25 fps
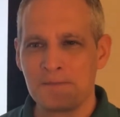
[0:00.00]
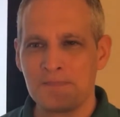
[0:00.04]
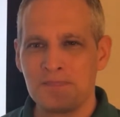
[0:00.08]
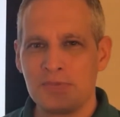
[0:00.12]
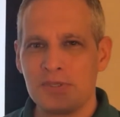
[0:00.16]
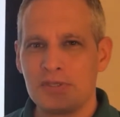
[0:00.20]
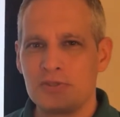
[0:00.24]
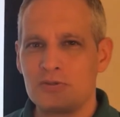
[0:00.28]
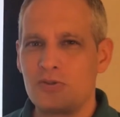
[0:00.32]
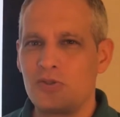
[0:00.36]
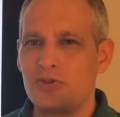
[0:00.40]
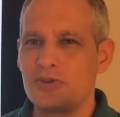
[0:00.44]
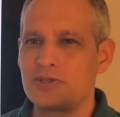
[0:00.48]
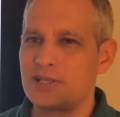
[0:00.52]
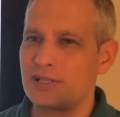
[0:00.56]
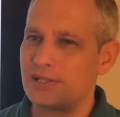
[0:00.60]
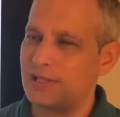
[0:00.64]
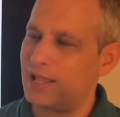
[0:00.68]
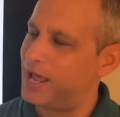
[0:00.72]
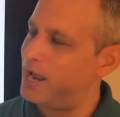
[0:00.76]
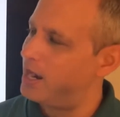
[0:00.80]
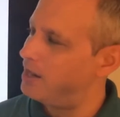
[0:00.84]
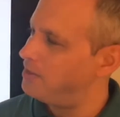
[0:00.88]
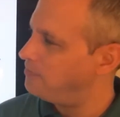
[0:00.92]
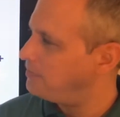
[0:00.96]
So there's a
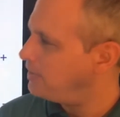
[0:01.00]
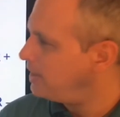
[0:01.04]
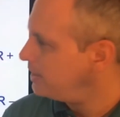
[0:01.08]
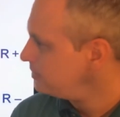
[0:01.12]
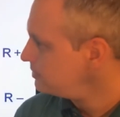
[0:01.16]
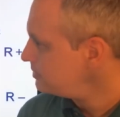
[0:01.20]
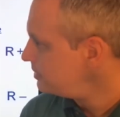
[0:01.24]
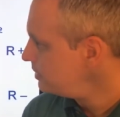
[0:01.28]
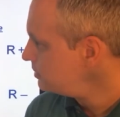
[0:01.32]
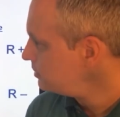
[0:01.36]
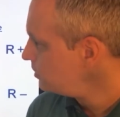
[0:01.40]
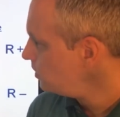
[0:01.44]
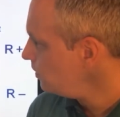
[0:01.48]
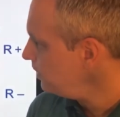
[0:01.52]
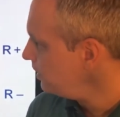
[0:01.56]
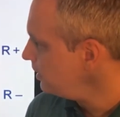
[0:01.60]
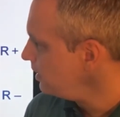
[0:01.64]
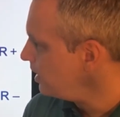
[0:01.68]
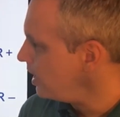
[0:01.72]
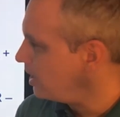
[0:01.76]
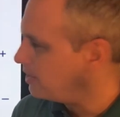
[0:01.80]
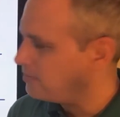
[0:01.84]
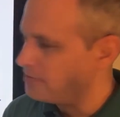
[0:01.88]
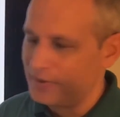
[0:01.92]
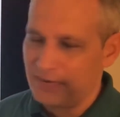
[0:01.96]
lot of things that's going
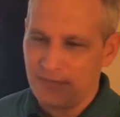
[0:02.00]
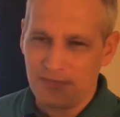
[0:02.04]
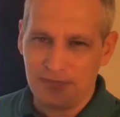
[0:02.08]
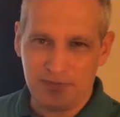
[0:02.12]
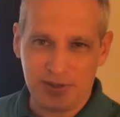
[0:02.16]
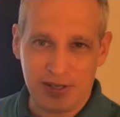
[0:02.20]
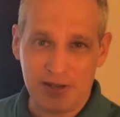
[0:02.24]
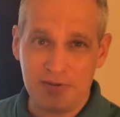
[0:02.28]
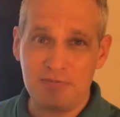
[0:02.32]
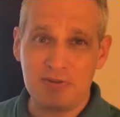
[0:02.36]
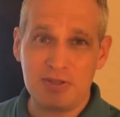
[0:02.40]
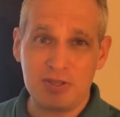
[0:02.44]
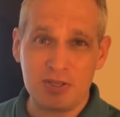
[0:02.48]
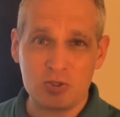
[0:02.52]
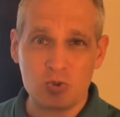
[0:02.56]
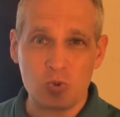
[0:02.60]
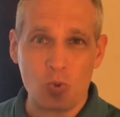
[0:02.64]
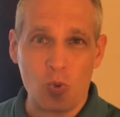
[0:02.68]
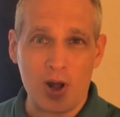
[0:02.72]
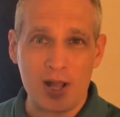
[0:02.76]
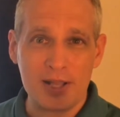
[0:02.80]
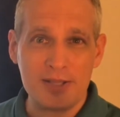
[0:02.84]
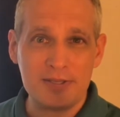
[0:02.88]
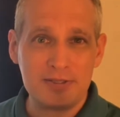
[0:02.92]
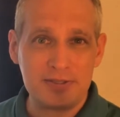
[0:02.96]
on in even this
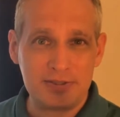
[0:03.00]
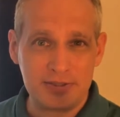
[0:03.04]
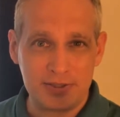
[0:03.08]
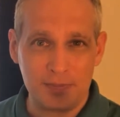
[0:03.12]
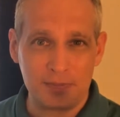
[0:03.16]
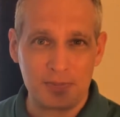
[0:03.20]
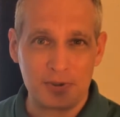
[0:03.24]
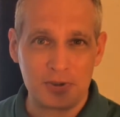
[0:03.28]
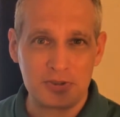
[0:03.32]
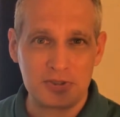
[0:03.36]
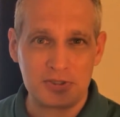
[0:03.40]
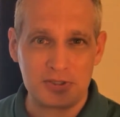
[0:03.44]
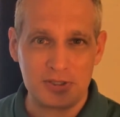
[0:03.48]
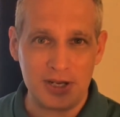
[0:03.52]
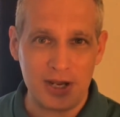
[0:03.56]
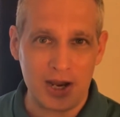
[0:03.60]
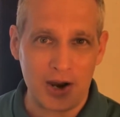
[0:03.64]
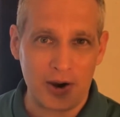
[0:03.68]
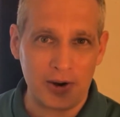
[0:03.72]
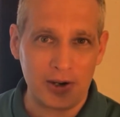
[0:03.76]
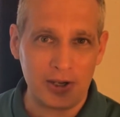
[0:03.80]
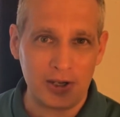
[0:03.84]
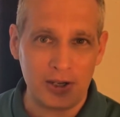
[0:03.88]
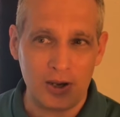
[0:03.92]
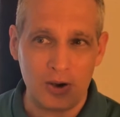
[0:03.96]
one simple
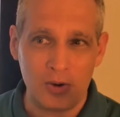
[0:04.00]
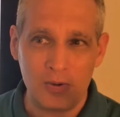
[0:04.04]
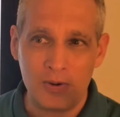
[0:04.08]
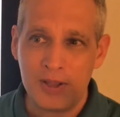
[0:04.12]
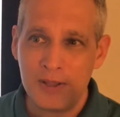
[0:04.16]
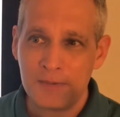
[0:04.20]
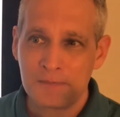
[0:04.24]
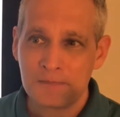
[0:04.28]
scenario